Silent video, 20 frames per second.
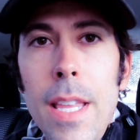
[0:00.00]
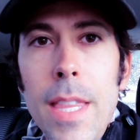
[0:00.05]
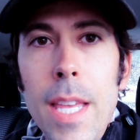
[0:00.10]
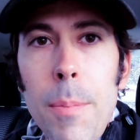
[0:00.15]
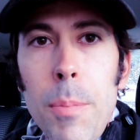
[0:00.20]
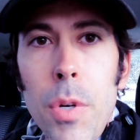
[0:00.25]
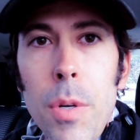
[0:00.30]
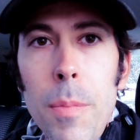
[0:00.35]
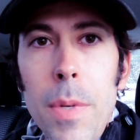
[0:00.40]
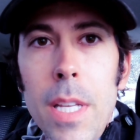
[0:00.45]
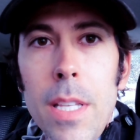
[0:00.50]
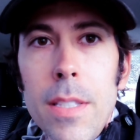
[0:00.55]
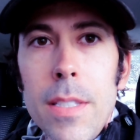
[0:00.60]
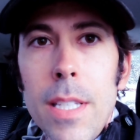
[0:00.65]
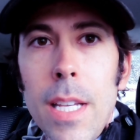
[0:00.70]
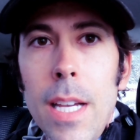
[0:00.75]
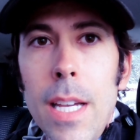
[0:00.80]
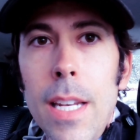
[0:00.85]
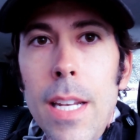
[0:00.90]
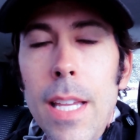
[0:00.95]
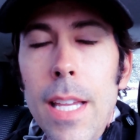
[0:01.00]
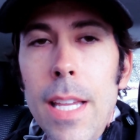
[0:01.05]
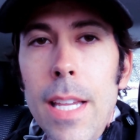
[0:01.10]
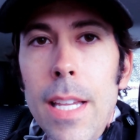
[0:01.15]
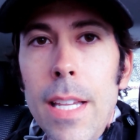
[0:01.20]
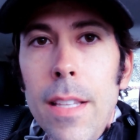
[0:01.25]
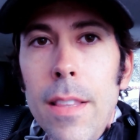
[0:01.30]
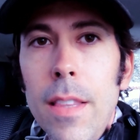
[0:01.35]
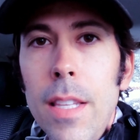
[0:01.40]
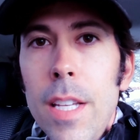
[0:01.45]
they put me inside
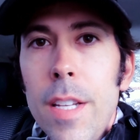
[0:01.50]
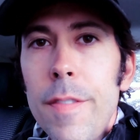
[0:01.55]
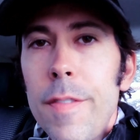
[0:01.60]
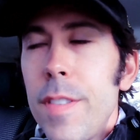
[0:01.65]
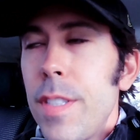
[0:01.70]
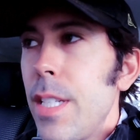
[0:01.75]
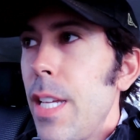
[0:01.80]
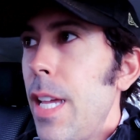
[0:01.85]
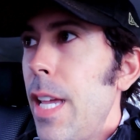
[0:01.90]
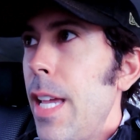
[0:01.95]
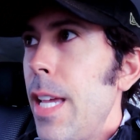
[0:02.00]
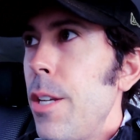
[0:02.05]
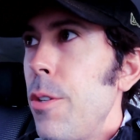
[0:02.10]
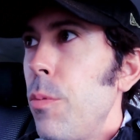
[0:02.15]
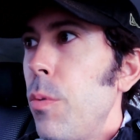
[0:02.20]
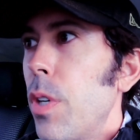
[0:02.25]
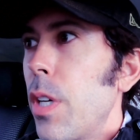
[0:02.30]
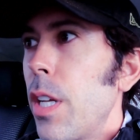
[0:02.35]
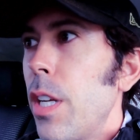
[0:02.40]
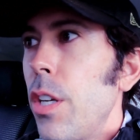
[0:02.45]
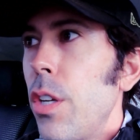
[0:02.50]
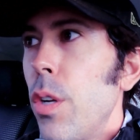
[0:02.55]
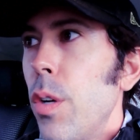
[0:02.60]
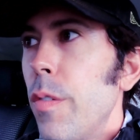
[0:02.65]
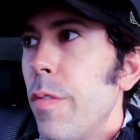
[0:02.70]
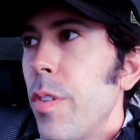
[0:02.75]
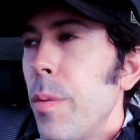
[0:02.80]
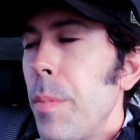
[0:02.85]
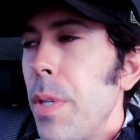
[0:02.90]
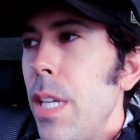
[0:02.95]
a Lyft, and we're gonna
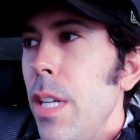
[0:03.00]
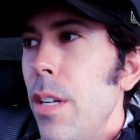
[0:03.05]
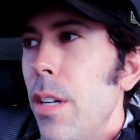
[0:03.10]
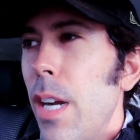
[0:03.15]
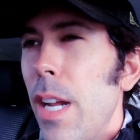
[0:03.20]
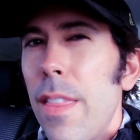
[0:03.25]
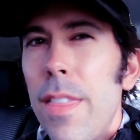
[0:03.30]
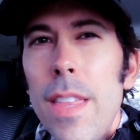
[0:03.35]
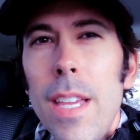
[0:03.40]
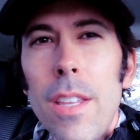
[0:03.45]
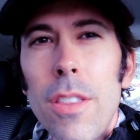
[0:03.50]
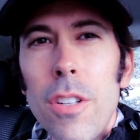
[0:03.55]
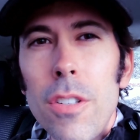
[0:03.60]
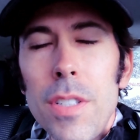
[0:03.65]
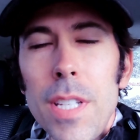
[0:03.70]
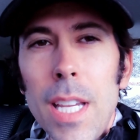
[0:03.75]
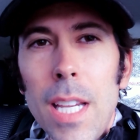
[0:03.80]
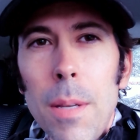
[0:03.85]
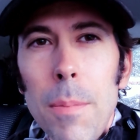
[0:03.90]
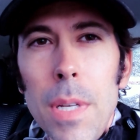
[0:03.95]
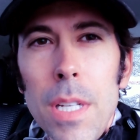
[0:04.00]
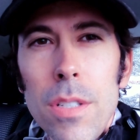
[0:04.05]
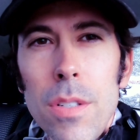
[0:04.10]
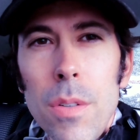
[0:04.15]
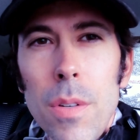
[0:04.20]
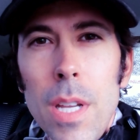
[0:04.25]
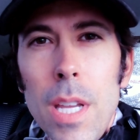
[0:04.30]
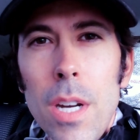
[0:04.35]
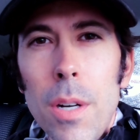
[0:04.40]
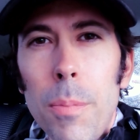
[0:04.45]
go from here. I think they're taking me
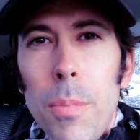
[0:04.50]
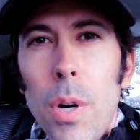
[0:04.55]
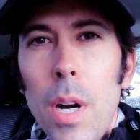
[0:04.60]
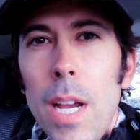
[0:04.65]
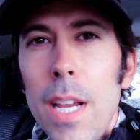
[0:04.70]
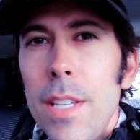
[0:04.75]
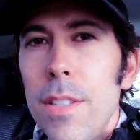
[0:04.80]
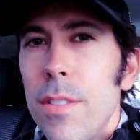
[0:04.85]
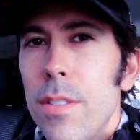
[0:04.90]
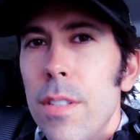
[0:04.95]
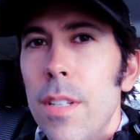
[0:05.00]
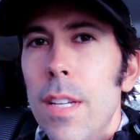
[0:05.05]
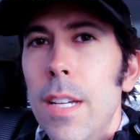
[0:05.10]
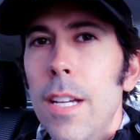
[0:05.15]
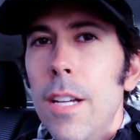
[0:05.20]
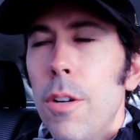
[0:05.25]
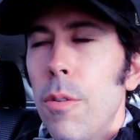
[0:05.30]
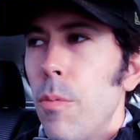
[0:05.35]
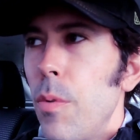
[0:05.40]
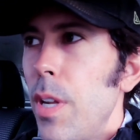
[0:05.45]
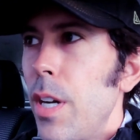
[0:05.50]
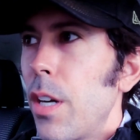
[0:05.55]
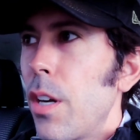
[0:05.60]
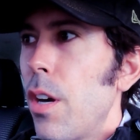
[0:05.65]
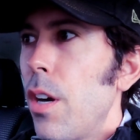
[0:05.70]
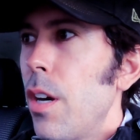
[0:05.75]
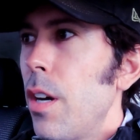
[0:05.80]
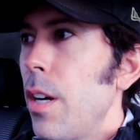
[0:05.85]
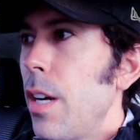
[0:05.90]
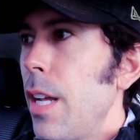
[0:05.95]
to Enterprise
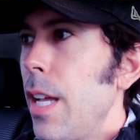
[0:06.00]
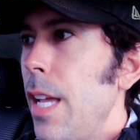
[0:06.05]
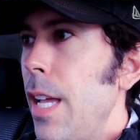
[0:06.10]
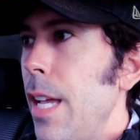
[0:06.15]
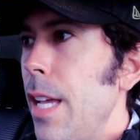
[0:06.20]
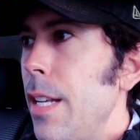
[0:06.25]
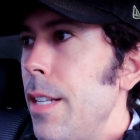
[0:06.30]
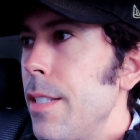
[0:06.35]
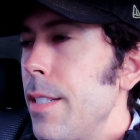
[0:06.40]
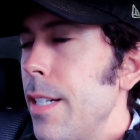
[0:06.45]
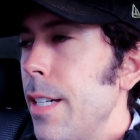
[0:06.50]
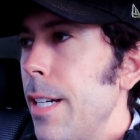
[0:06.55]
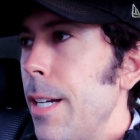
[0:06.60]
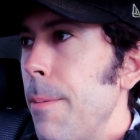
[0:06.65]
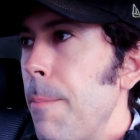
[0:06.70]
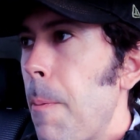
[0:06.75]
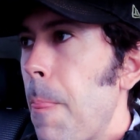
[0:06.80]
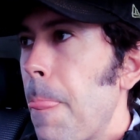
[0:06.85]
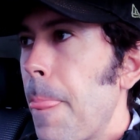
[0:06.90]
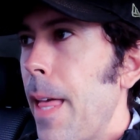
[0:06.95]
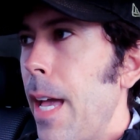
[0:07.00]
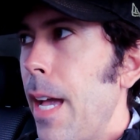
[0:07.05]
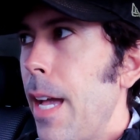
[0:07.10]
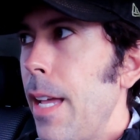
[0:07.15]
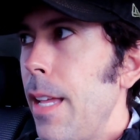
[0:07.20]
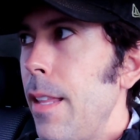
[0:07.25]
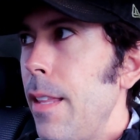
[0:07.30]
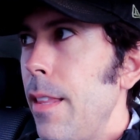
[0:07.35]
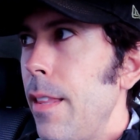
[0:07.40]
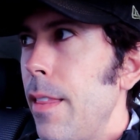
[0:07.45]
Rent-A-Car, and
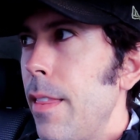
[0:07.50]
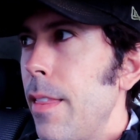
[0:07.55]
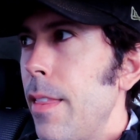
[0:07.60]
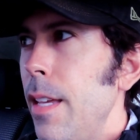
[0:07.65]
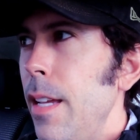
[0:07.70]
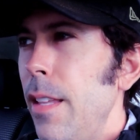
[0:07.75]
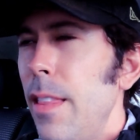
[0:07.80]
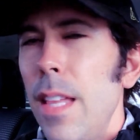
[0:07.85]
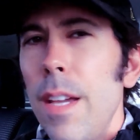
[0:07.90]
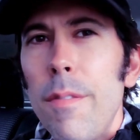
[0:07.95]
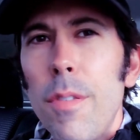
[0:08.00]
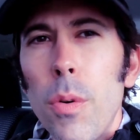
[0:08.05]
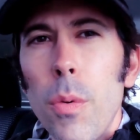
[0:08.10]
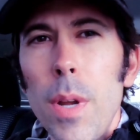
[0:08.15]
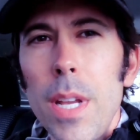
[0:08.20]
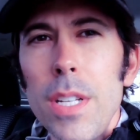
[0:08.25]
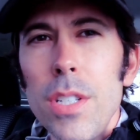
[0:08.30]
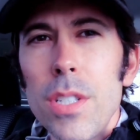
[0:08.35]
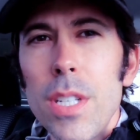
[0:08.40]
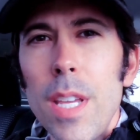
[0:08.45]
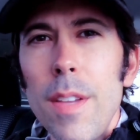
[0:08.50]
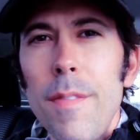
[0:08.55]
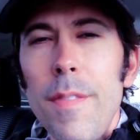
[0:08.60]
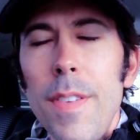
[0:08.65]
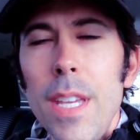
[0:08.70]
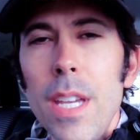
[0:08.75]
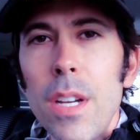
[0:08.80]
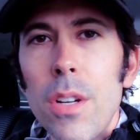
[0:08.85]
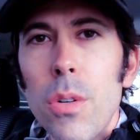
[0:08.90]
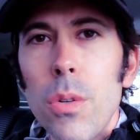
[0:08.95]
I think they've arranged a
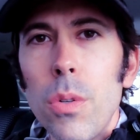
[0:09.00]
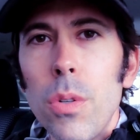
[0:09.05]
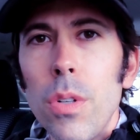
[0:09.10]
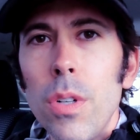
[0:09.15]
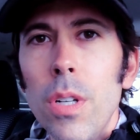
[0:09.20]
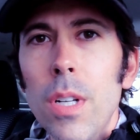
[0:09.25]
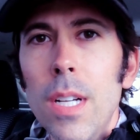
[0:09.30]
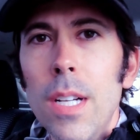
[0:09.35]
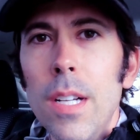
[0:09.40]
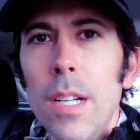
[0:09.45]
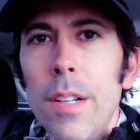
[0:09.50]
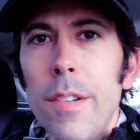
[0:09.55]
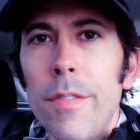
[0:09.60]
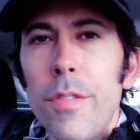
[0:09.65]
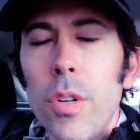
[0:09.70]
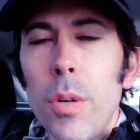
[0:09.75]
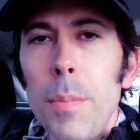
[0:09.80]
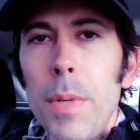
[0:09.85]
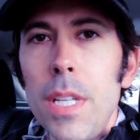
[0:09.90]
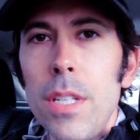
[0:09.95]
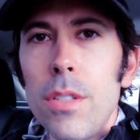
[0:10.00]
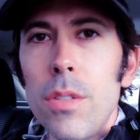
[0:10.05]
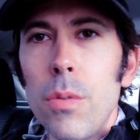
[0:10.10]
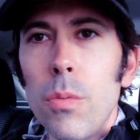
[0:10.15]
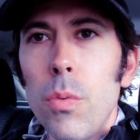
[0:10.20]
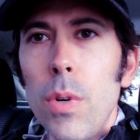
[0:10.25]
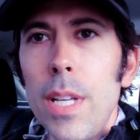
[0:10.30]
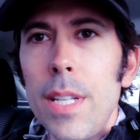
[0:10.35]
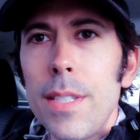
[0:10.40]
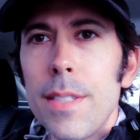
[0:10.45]
vehicle for me to
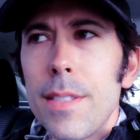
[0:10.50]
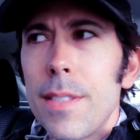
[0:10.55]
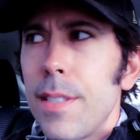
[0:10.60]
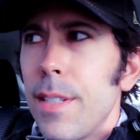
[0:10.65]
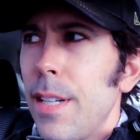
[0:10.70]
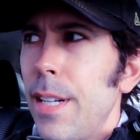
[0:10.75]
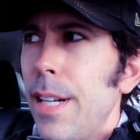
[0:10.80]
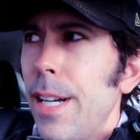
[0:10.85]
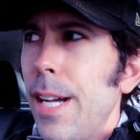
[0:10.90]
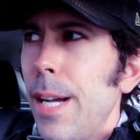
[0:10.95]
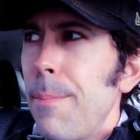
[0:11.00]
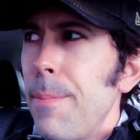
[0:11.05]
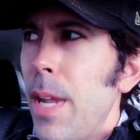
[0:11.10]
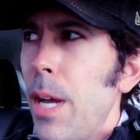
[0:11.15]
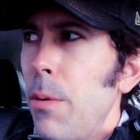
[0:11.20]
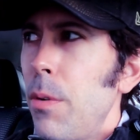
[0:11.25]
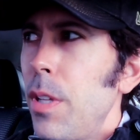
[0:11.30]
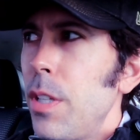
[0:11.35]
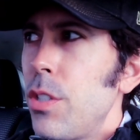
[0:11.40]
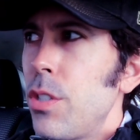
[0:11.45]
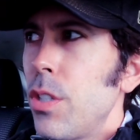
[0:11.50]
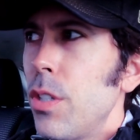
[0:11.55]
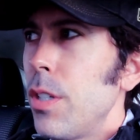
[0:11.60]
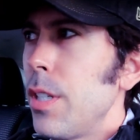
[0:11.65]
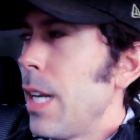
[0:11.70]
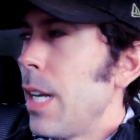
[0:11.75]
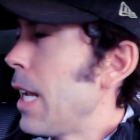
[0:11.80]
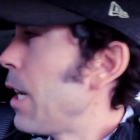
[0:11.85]
rent. I'm not really sure, and